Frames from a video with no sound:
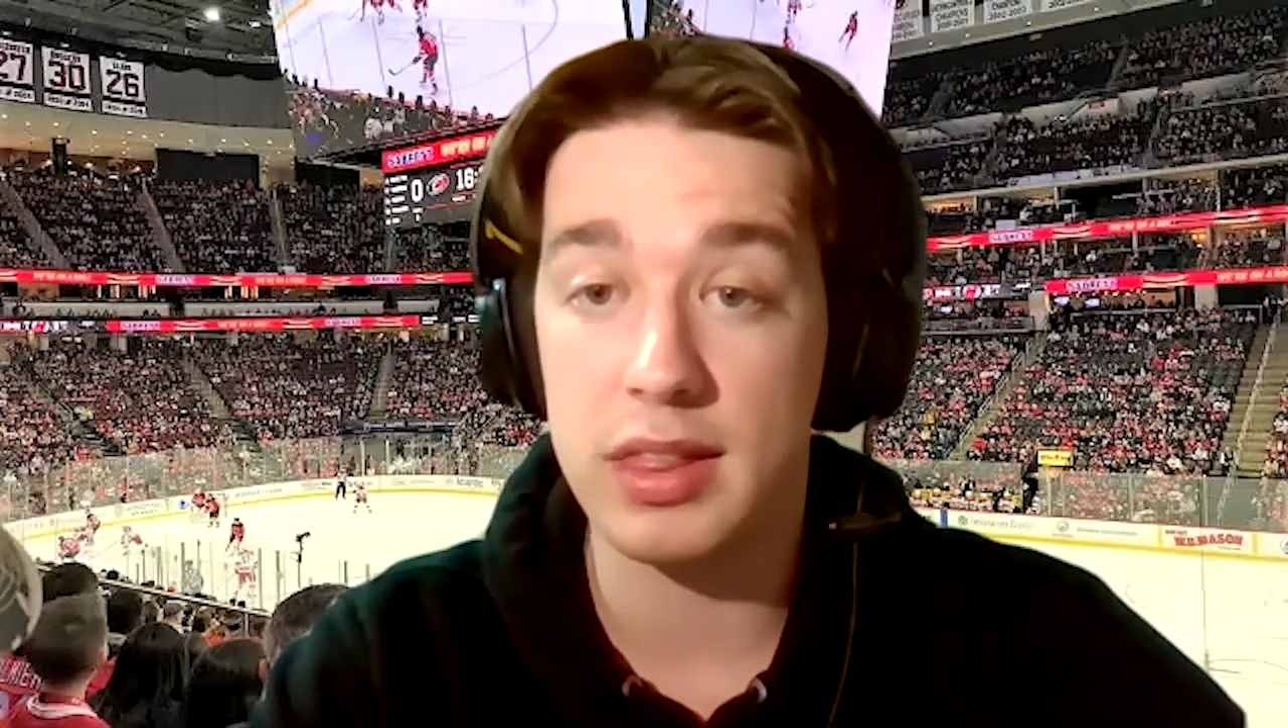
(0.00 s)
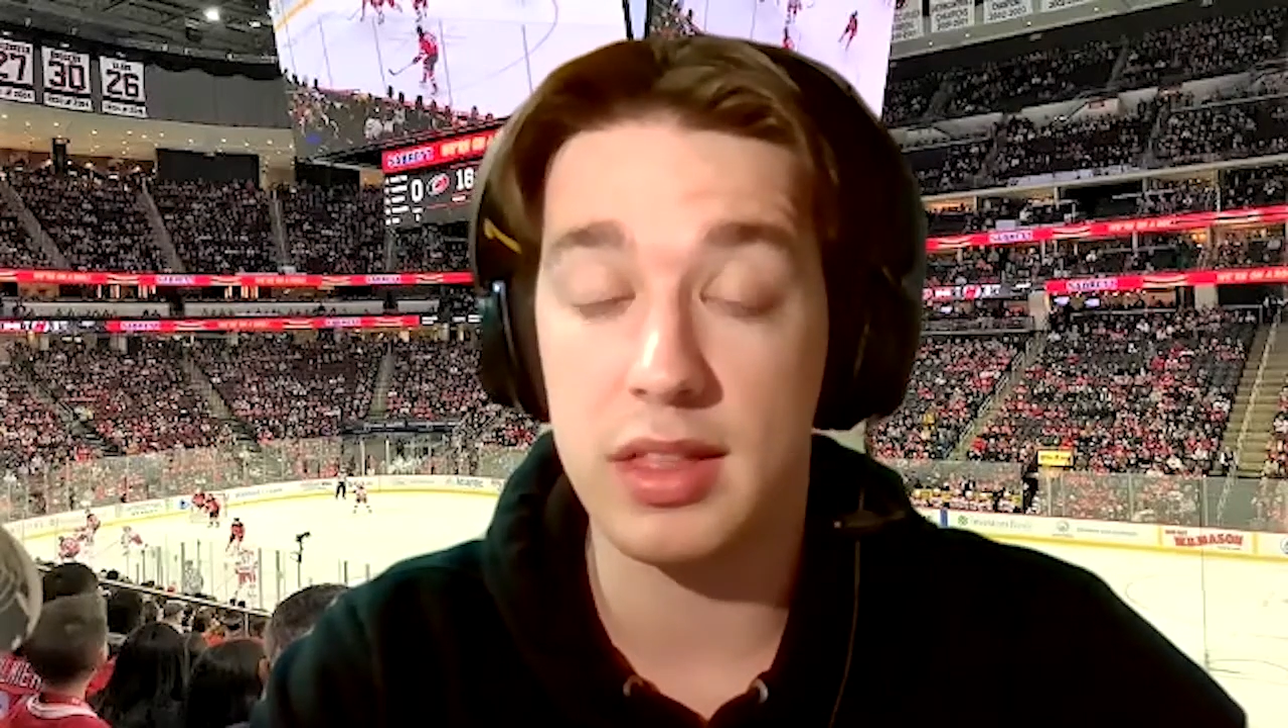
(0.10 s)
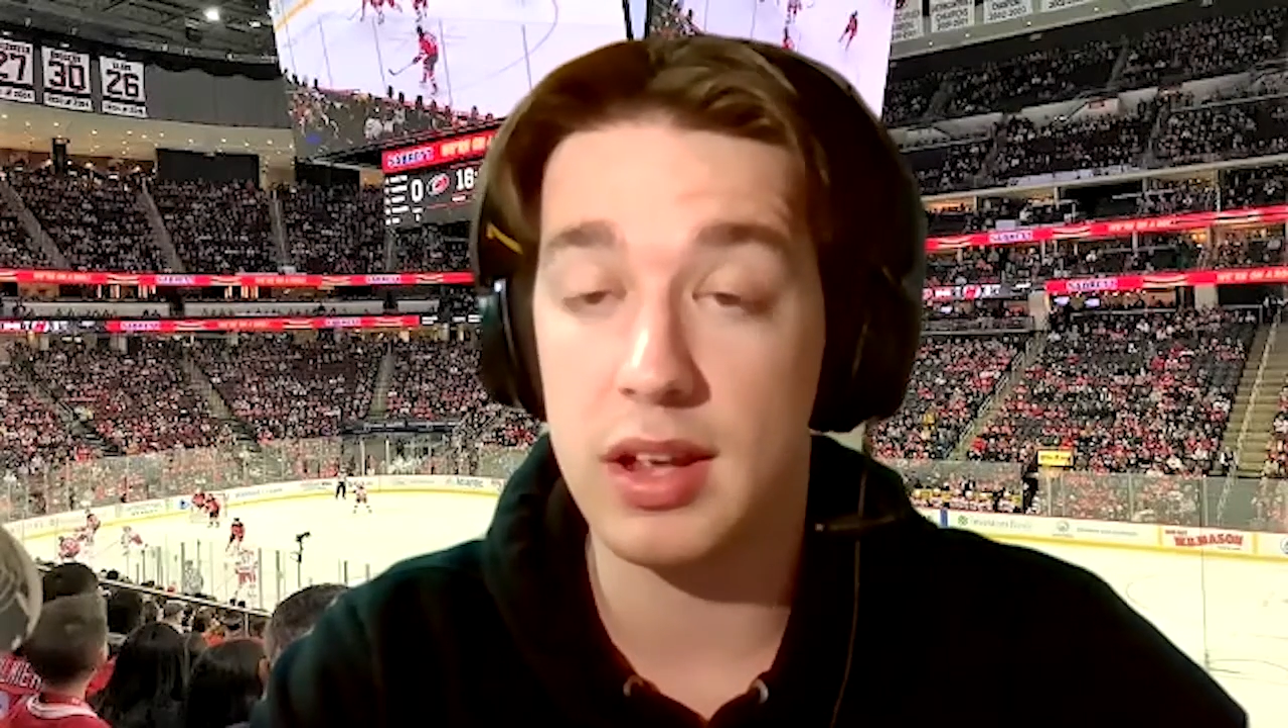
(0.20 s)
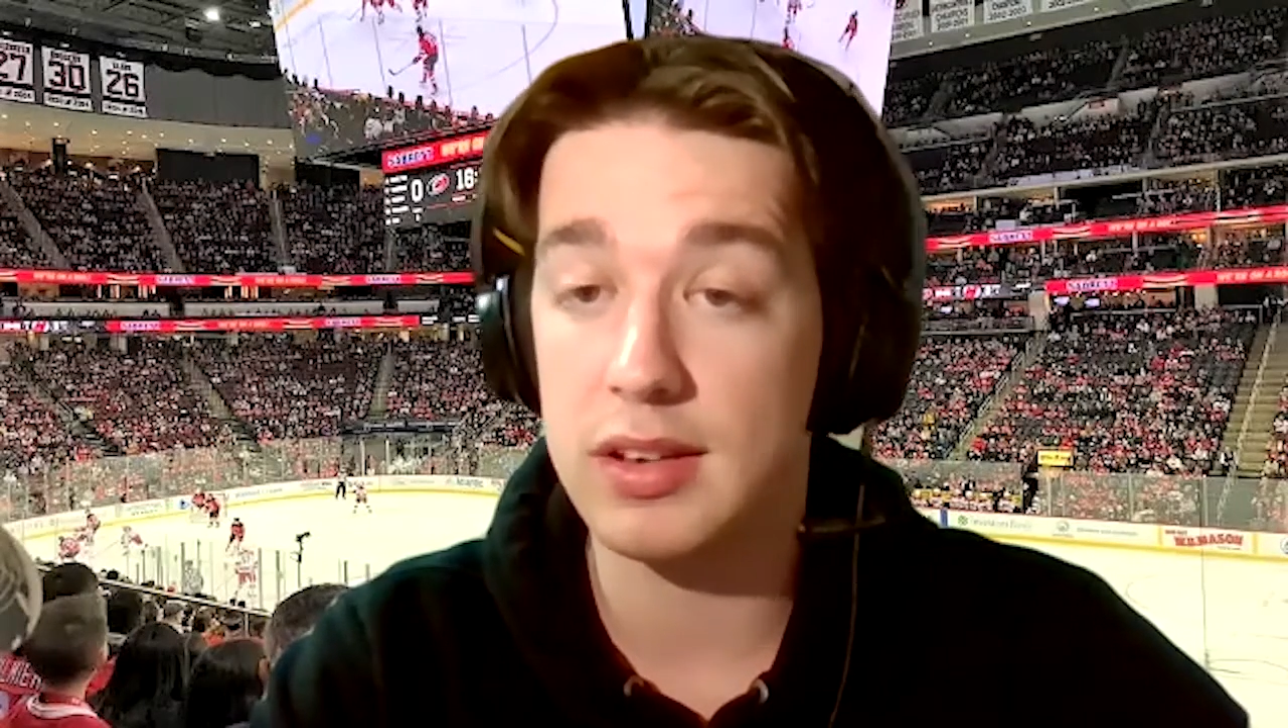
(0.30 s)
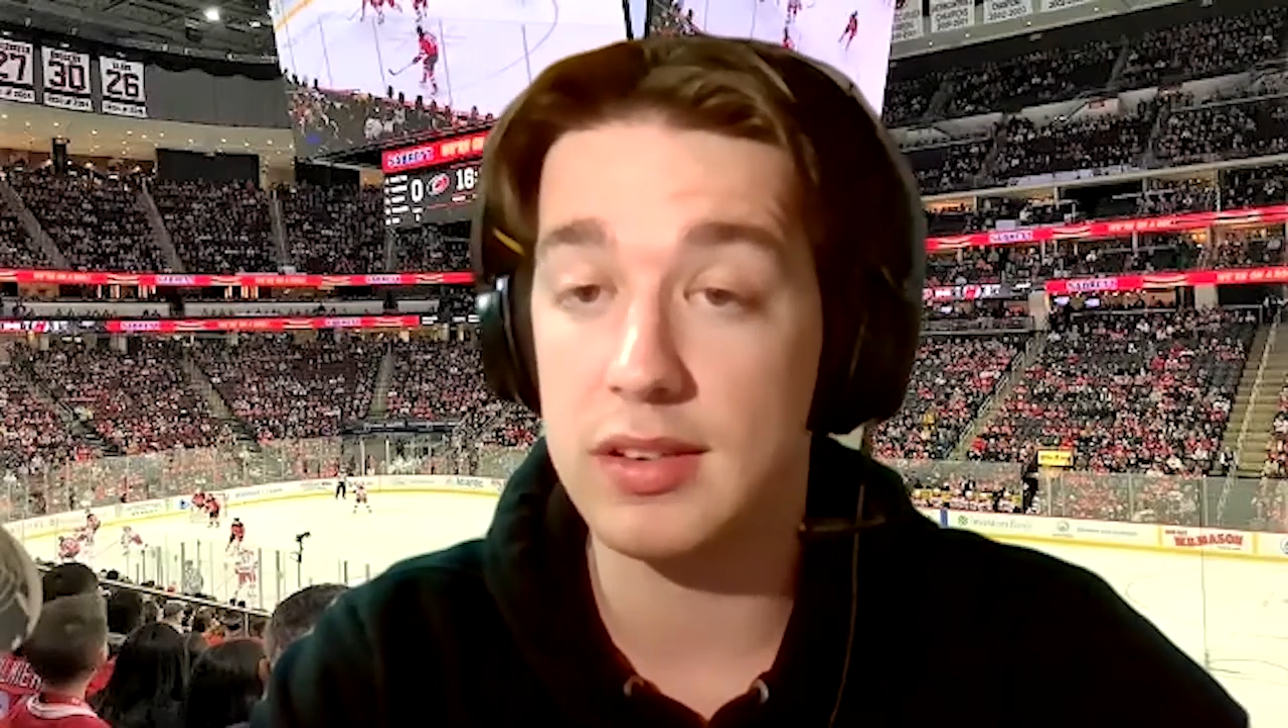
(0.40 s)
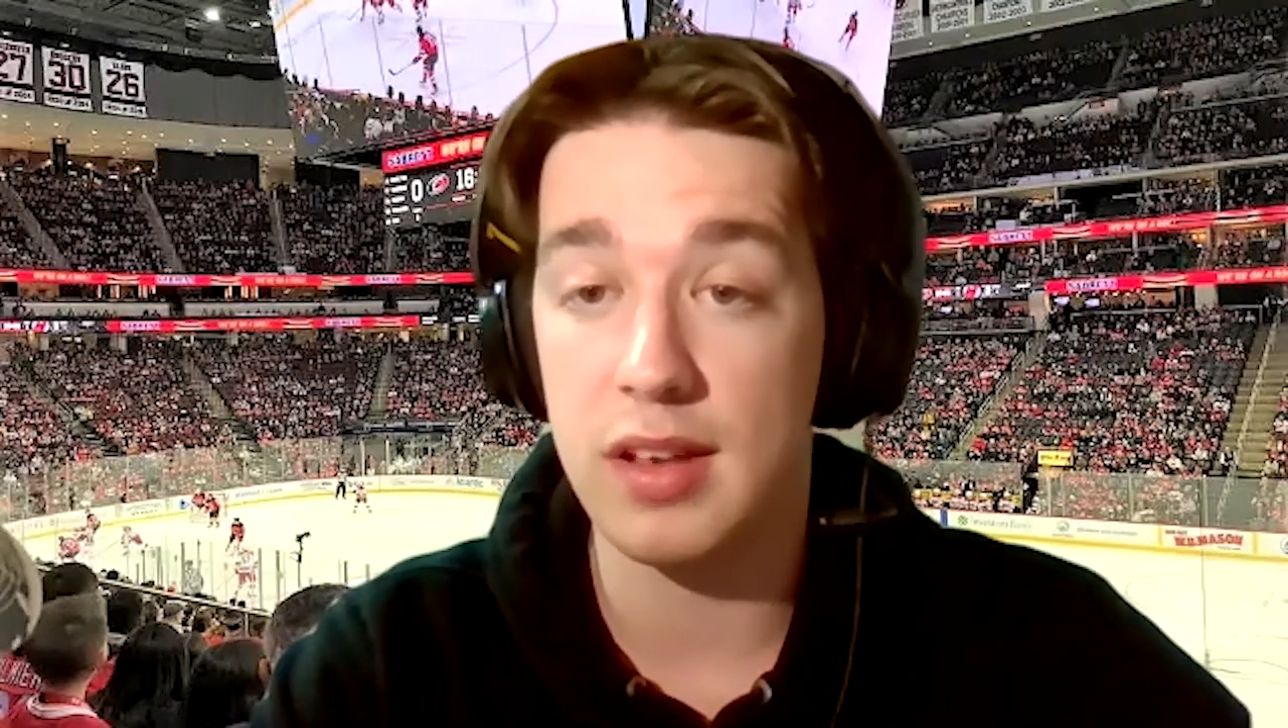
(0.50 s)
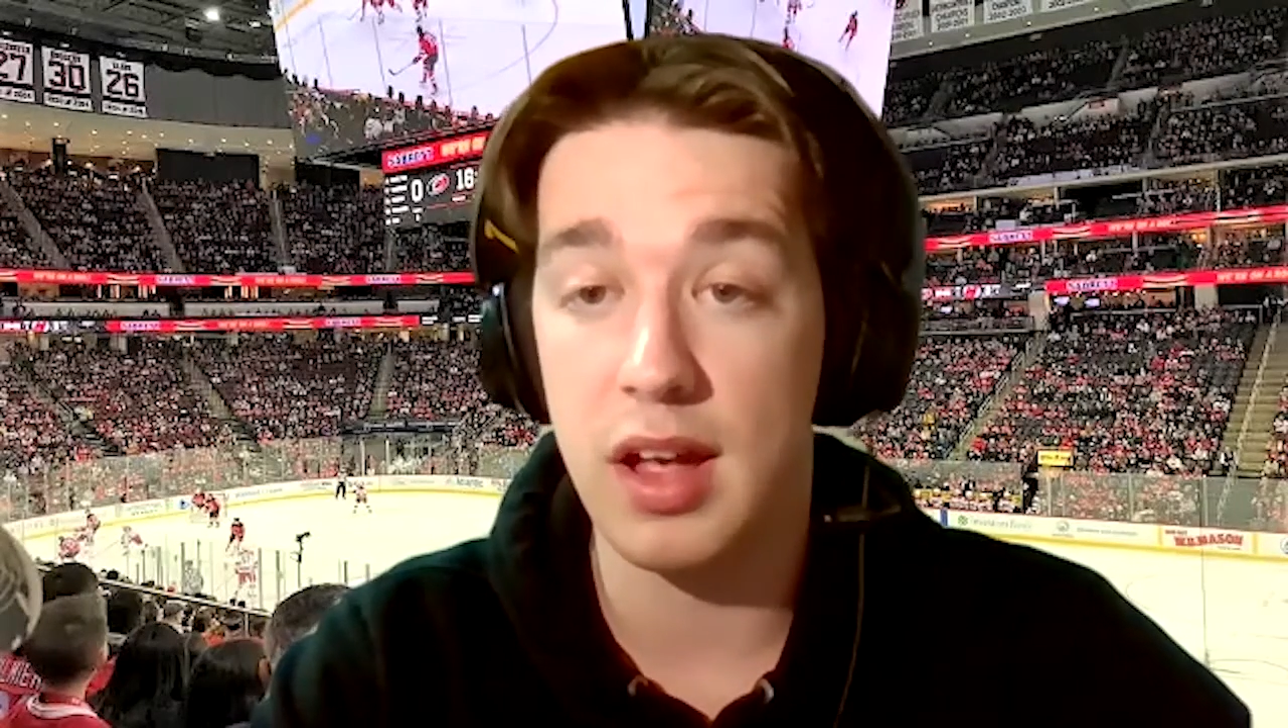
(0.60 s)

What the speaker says: things.